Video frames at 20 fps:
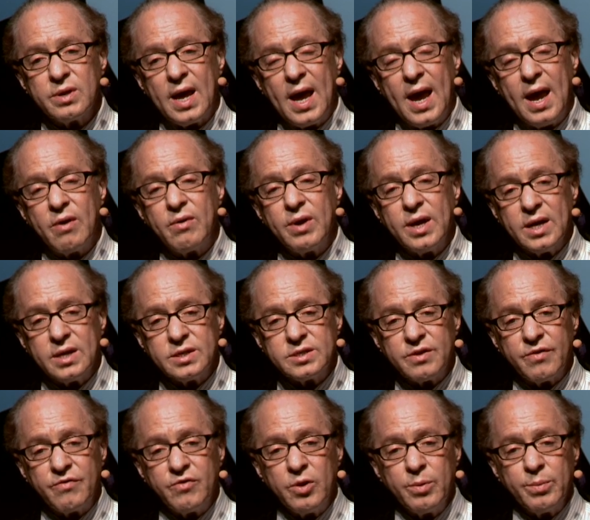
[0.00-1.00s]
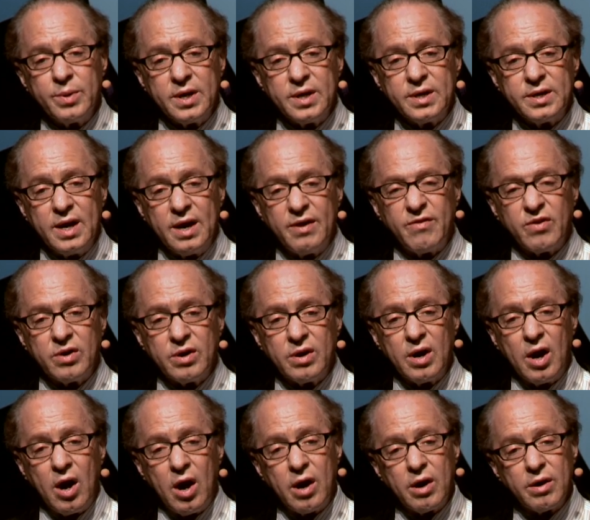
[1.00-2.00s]
areas of human
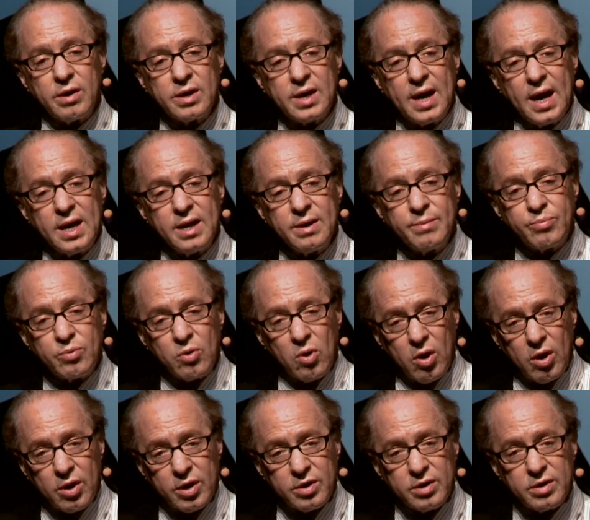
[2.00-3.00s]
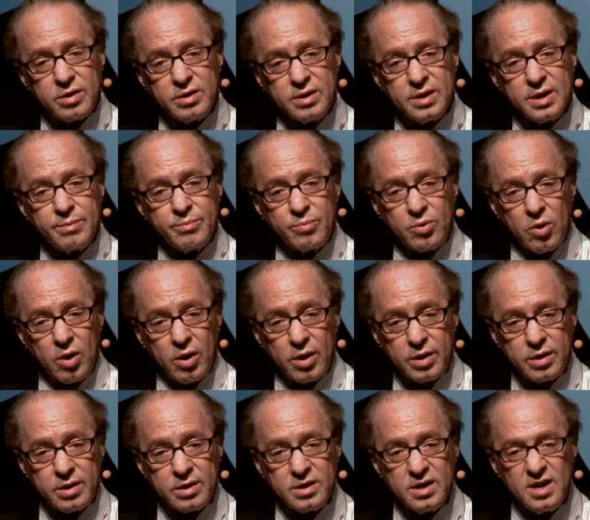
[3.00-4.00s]
endeavor are getting broader and
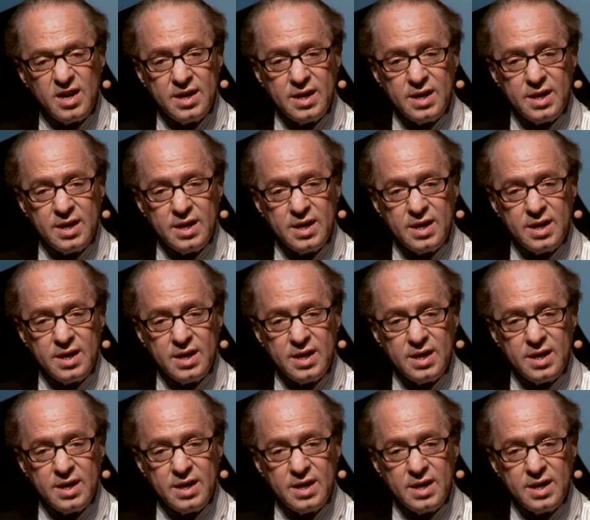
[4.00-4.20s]
broader.